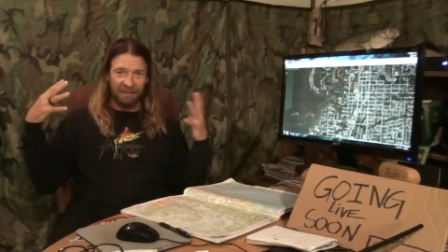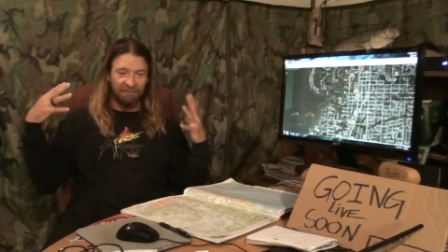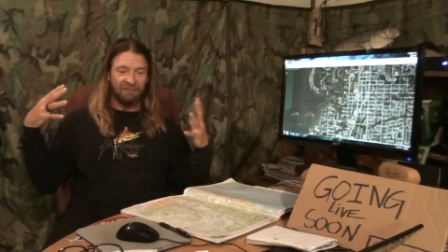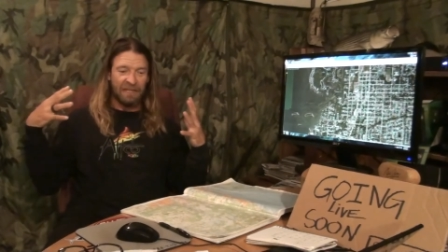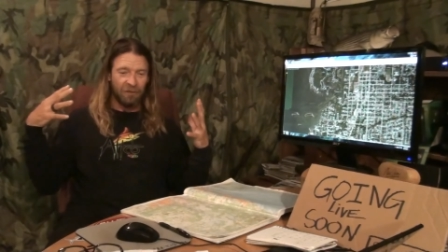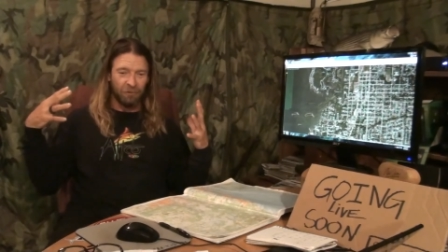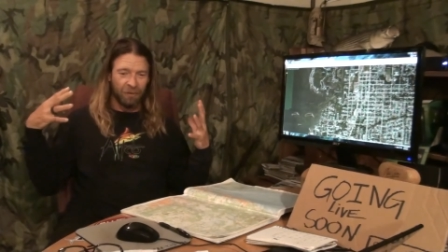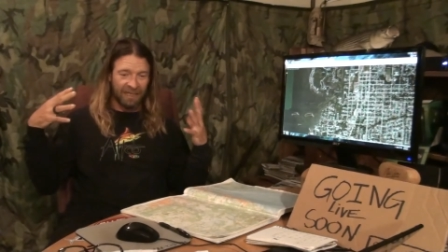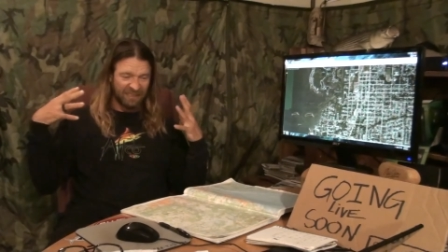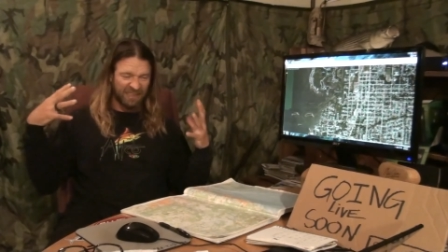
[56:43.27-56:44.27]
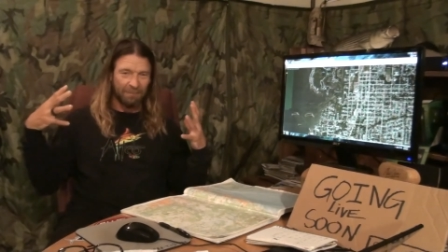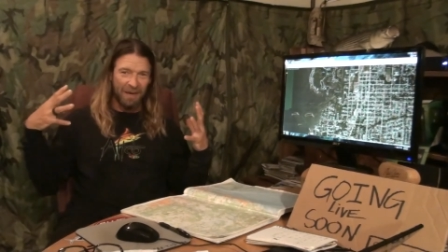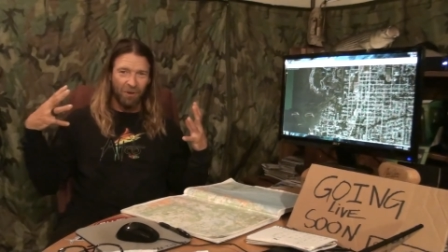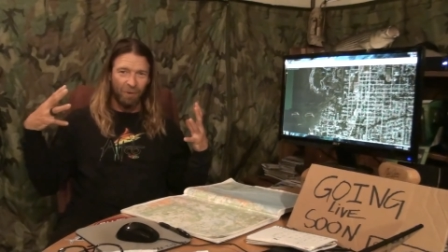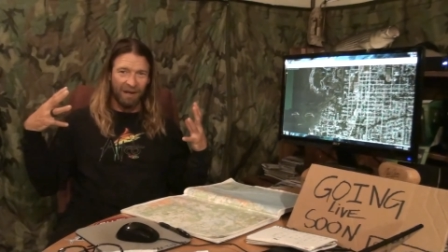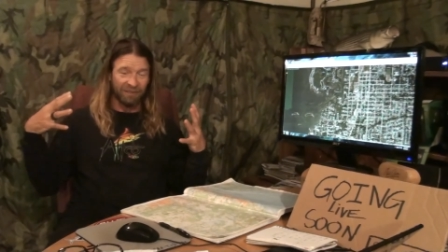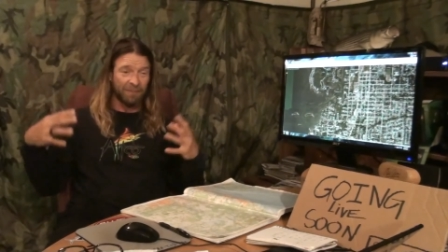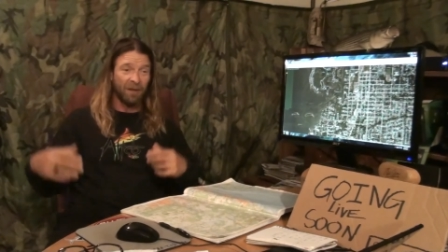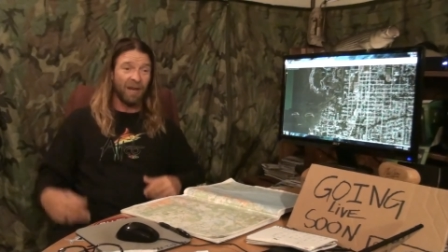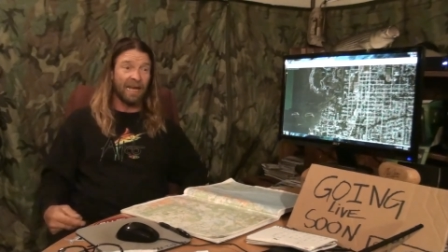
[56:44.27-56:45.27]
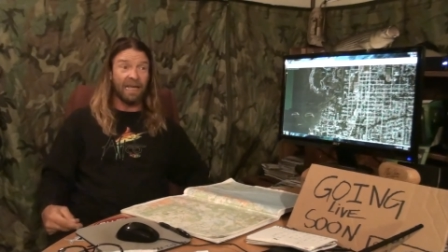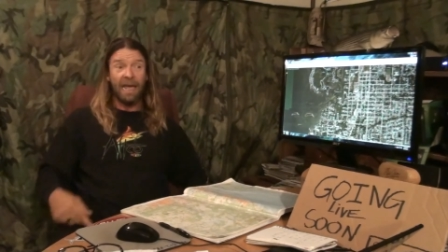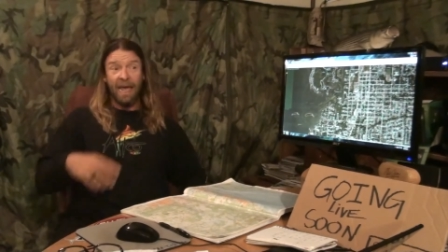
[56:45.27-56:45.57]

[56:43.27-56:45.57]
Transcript: I could smell what I was smelling like.